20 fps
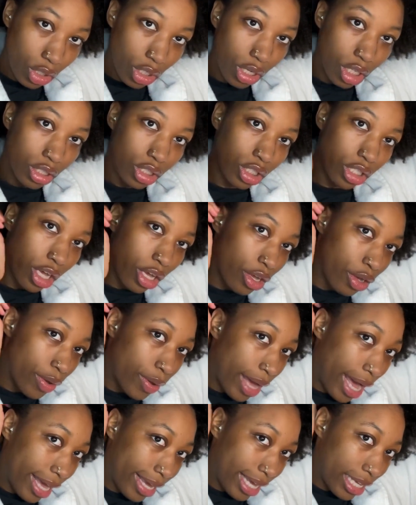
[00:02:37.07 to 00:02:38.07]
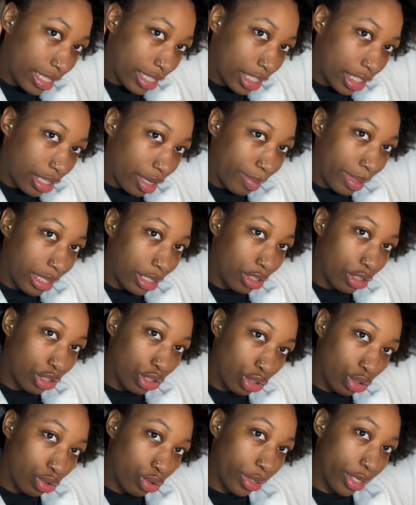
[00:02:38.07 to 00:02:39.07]
So I guess it's gonna be a little
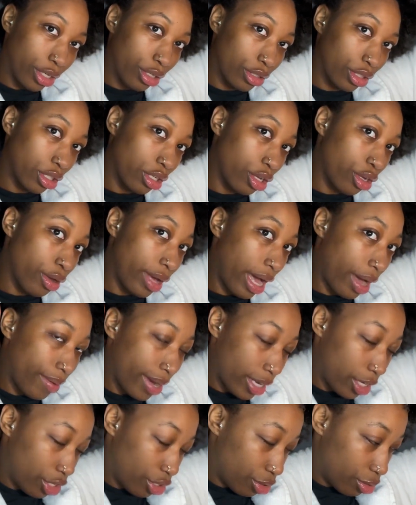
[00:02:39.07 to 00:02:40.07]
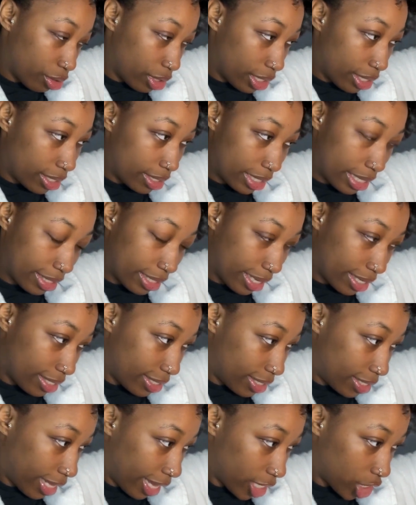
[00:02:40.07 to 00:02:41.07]
tutorial. So how I do this is I
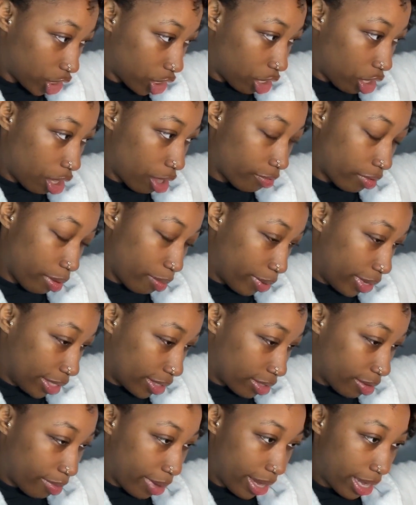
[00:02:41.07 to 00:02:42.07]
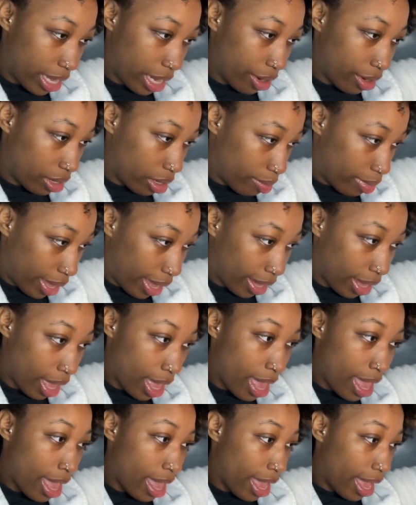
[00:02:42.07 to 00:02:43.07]
section off a piece of my hair in the back.
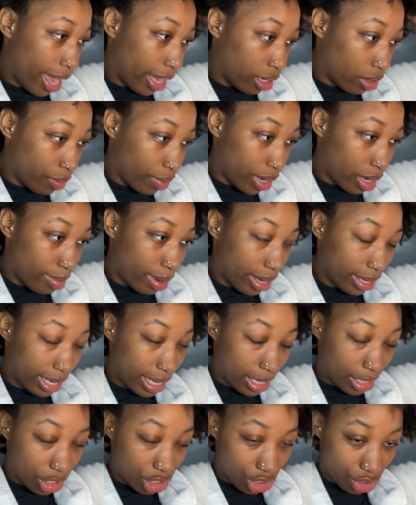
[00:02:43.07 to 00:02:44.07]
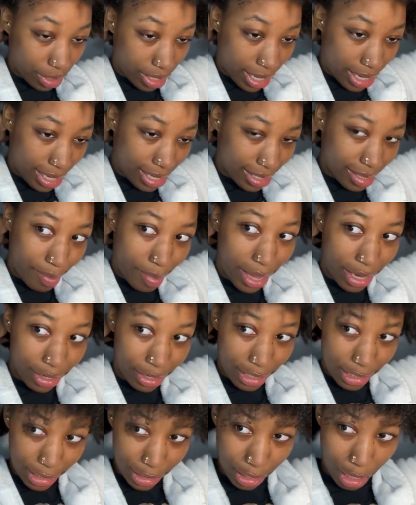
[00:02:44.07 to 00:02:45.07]
I don't worry about getting it straight. It doesn't matter because
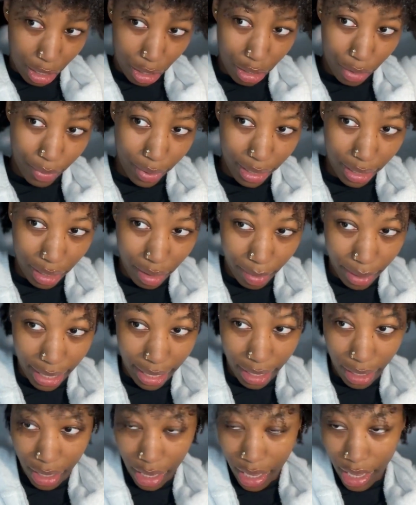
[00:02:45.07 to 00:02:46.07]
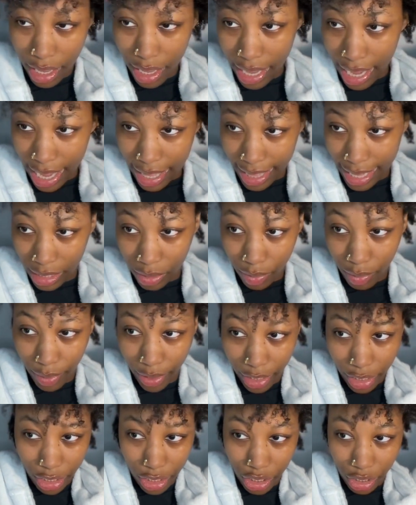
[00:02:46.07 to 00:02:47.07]
it's all going in a bun. And that's what we're
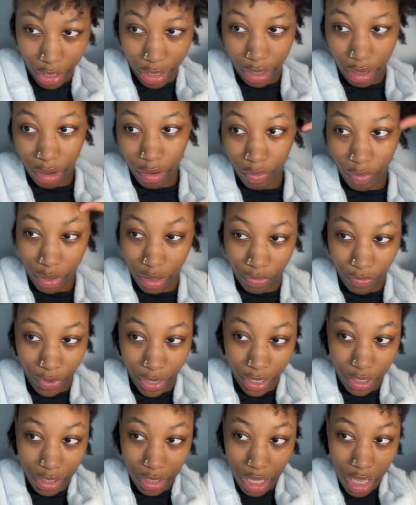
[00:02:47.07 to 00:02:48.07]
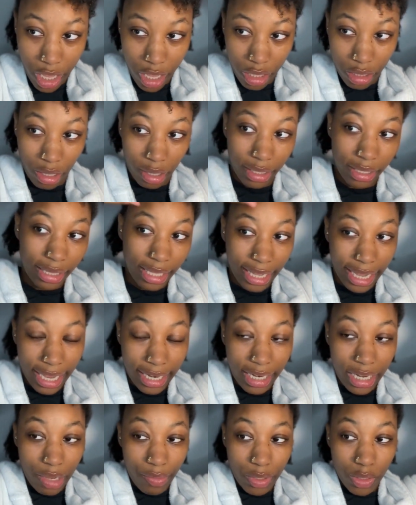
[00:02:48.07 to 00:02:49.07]
gonna start off with first. The only thing I
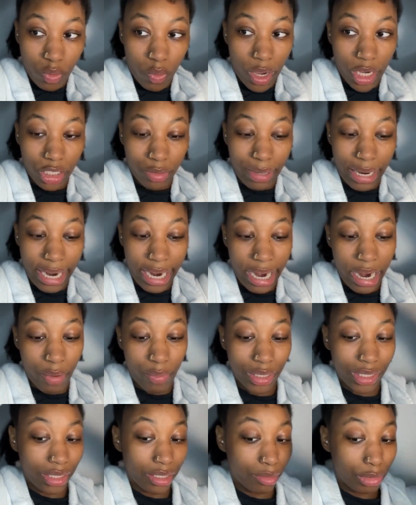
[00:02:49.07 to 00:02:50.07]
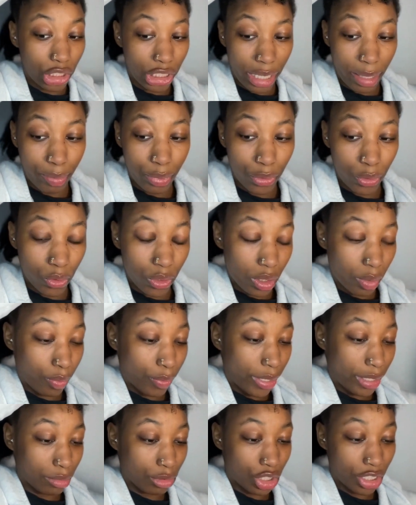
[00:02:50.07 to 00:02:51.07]
did was wash my hair with some shampoo, some
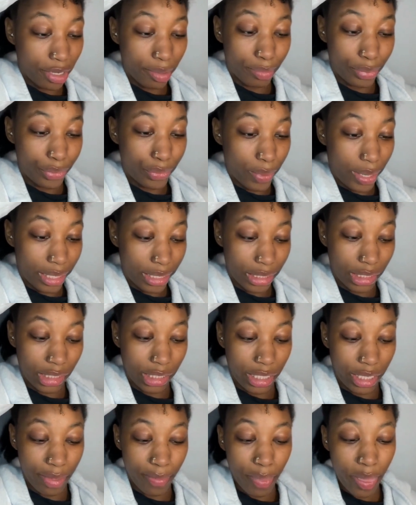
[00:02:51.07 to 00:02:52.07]
random shampoo, honestly.